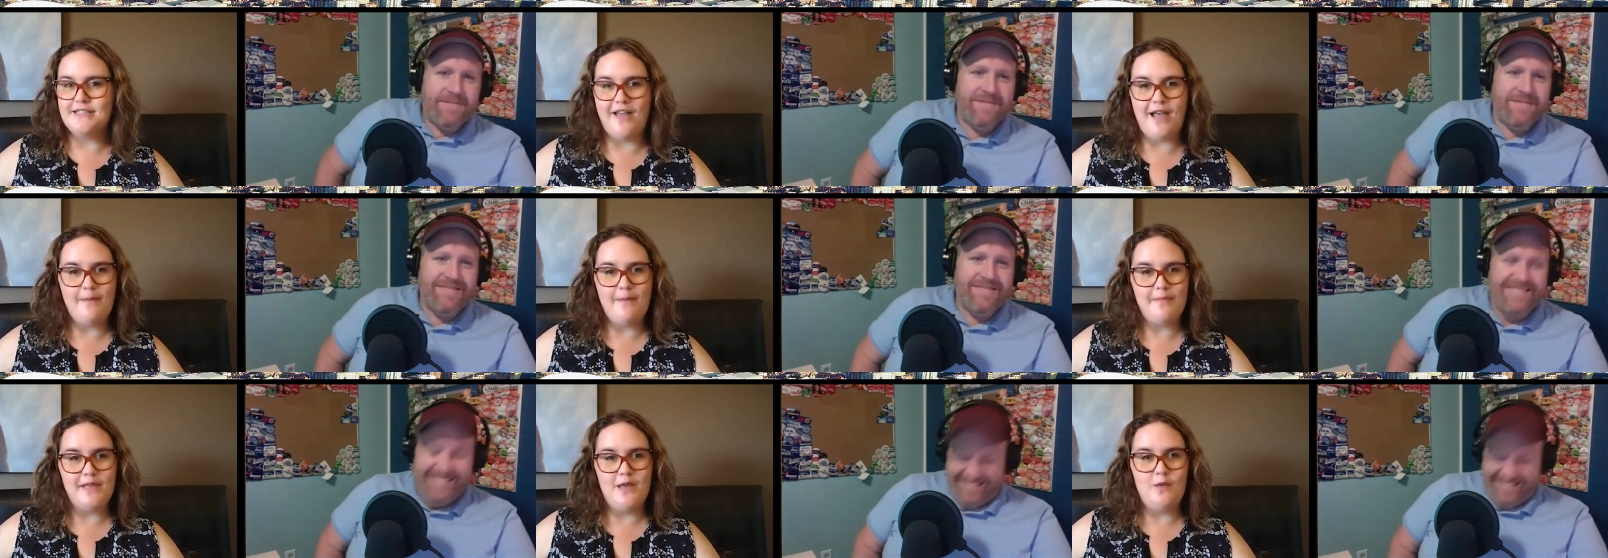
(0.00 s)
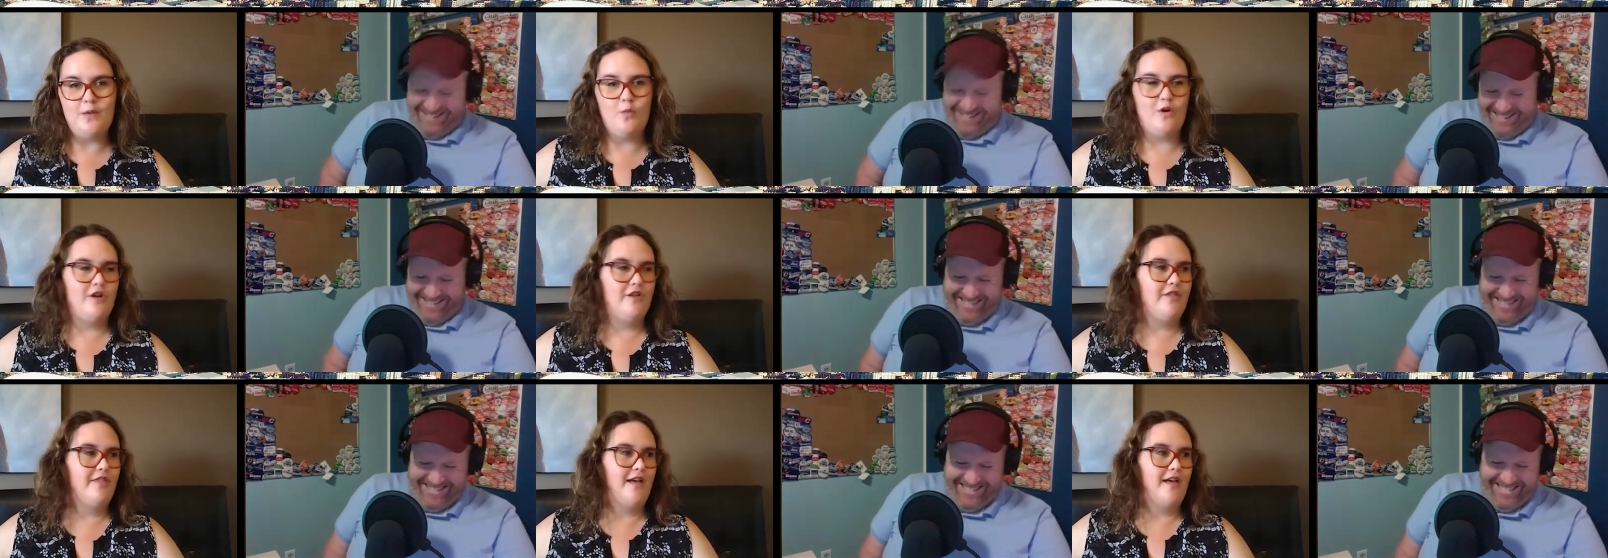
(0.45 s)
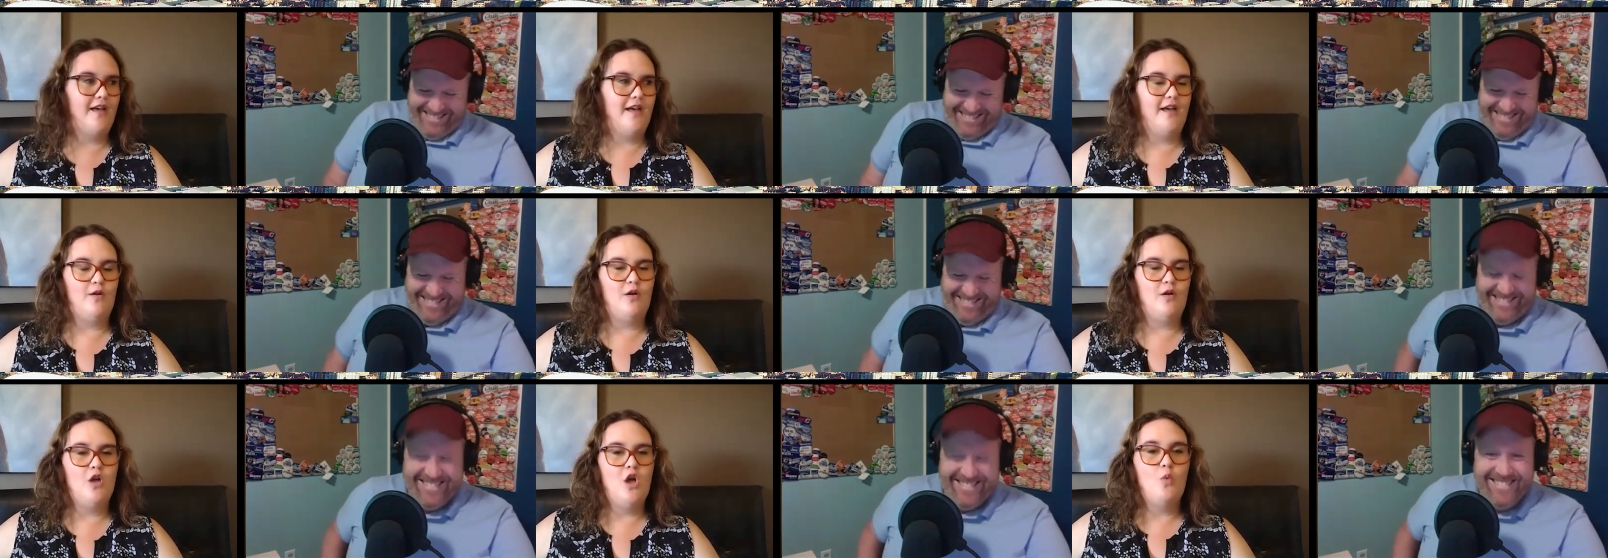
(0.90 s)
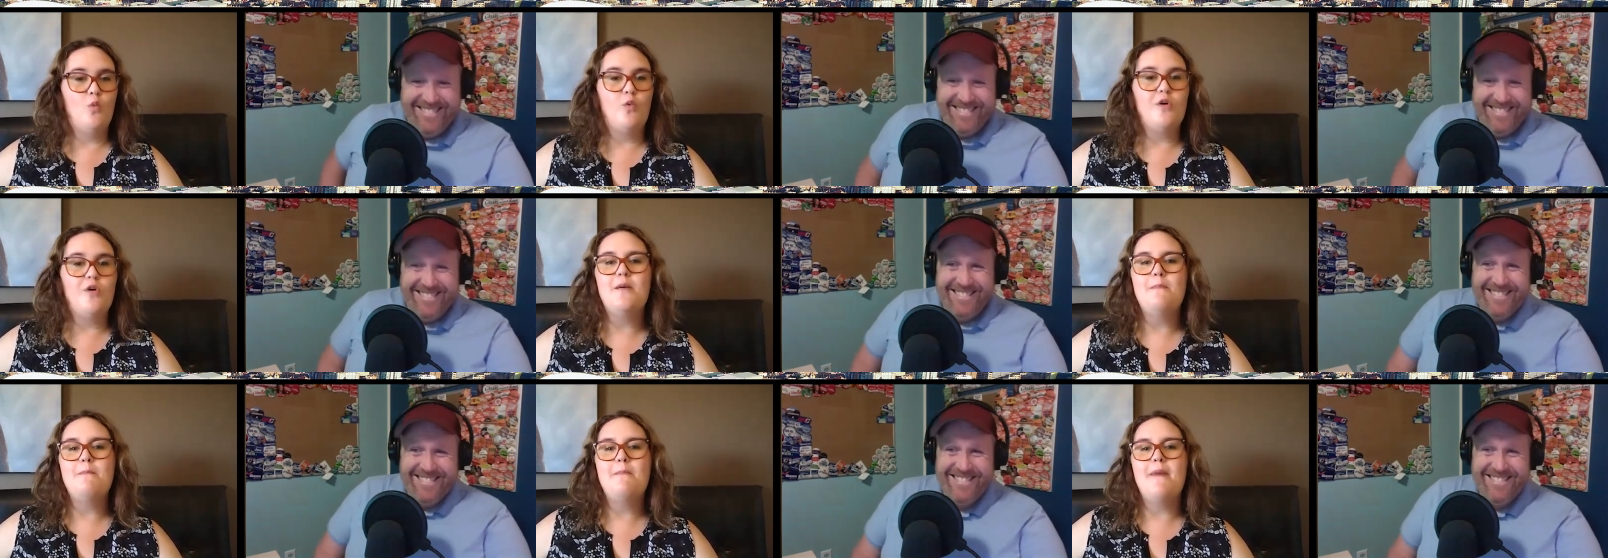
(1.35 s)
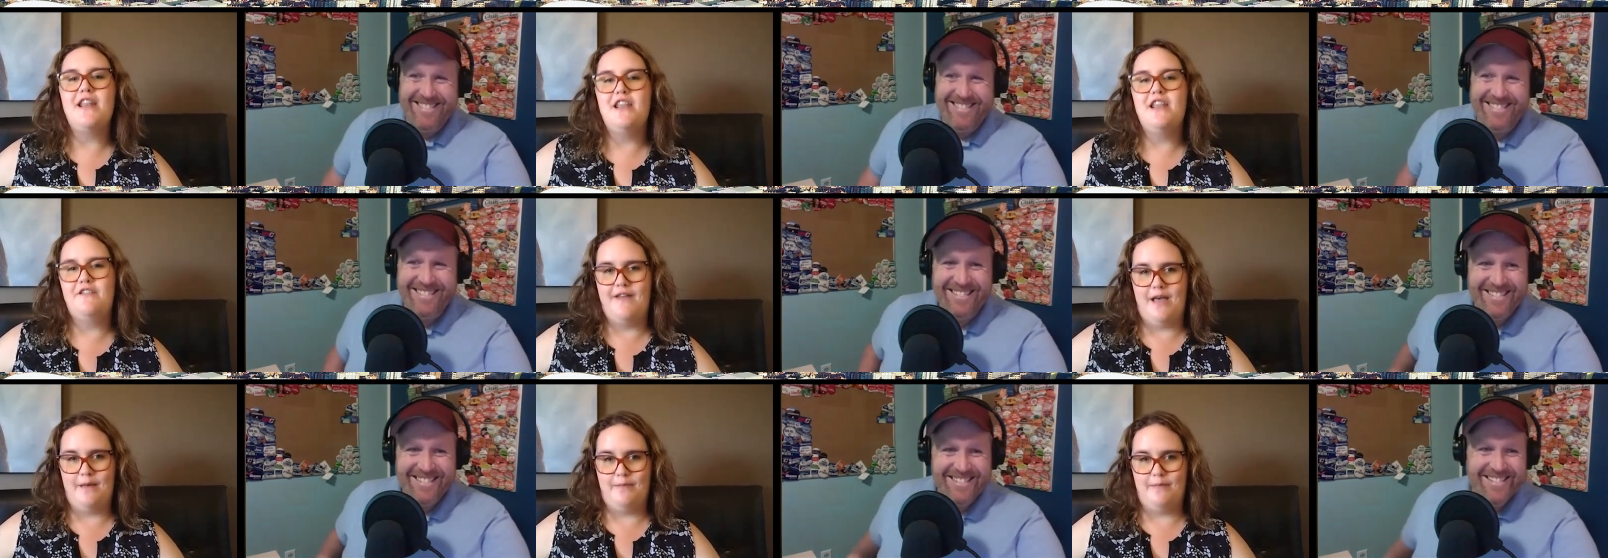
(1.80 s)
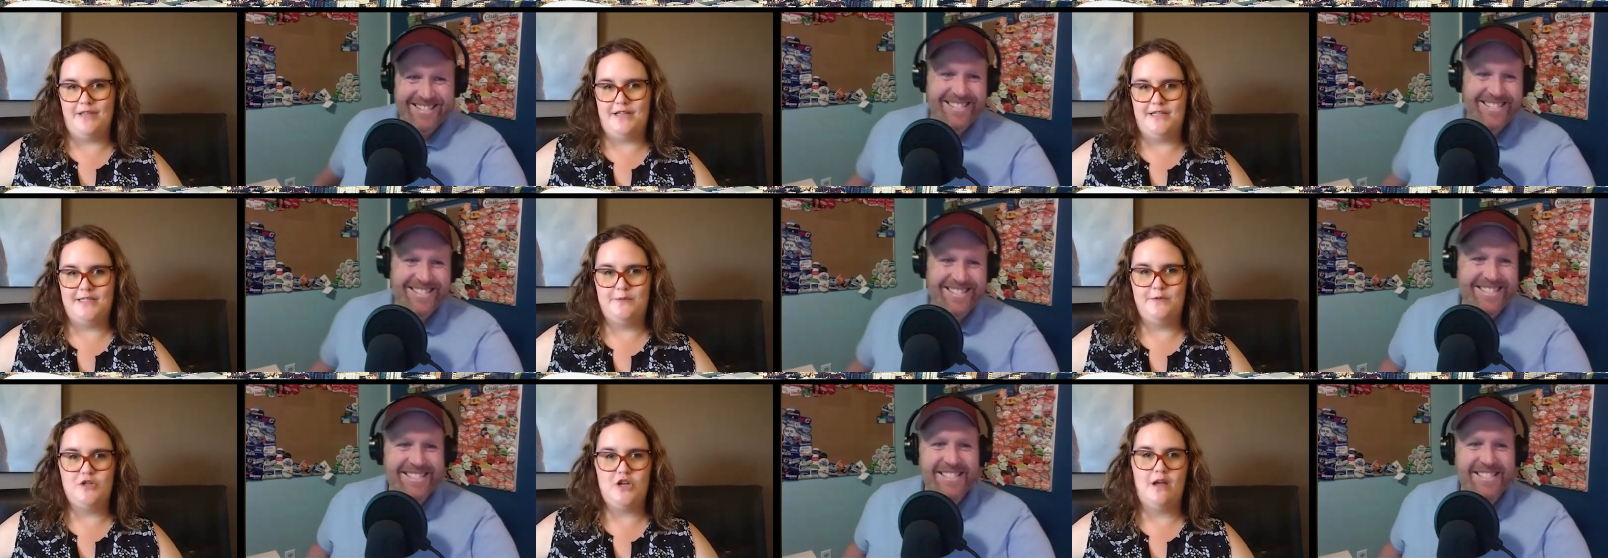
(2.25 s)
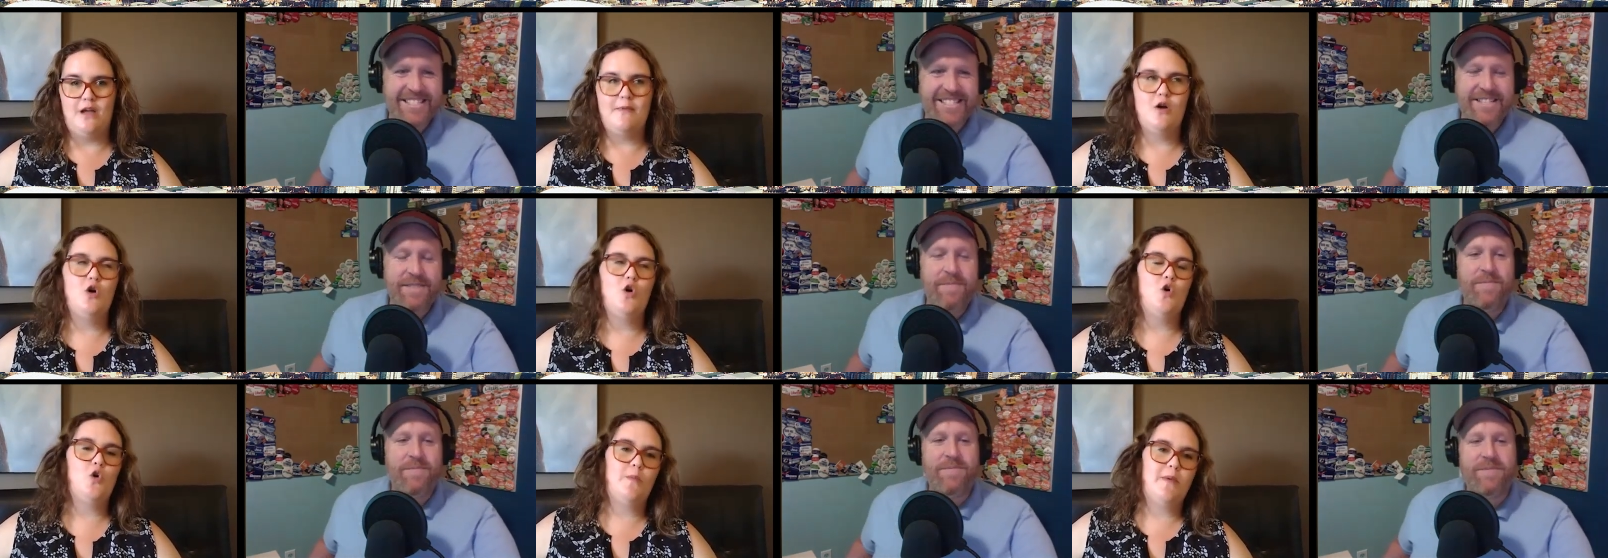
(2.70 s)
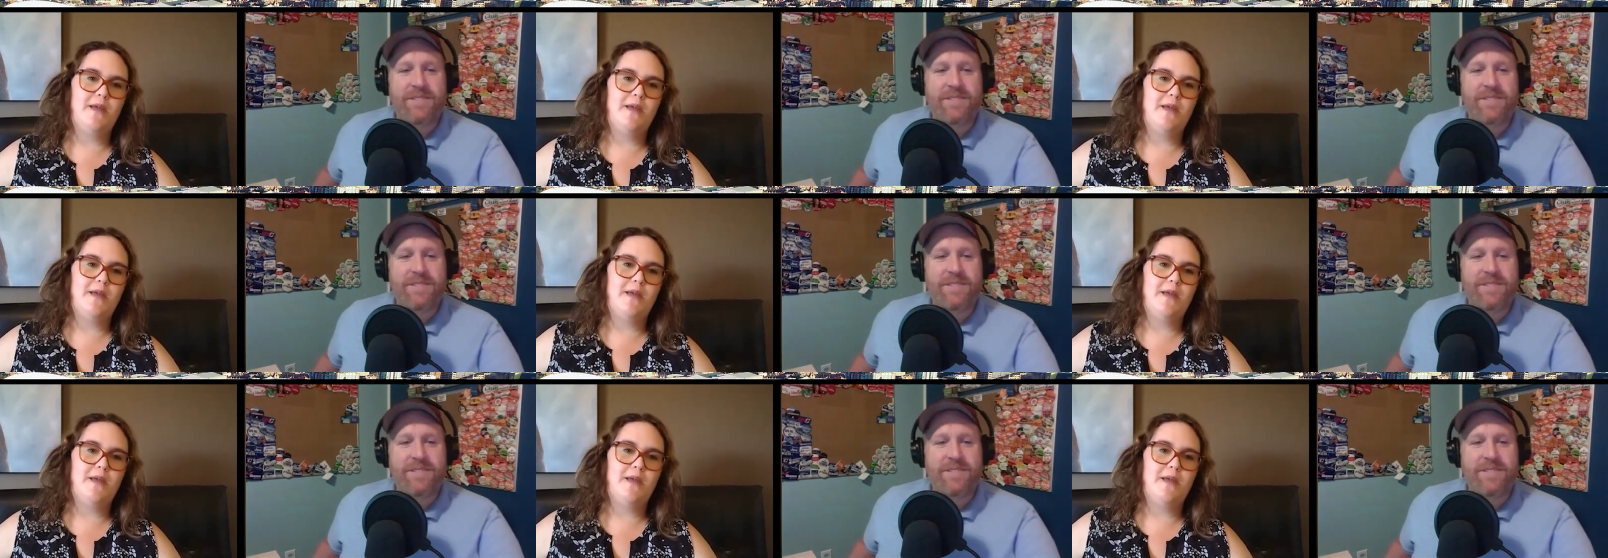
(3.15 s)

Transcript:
Speaker 1: family. We're the we're the money family. So we talk about who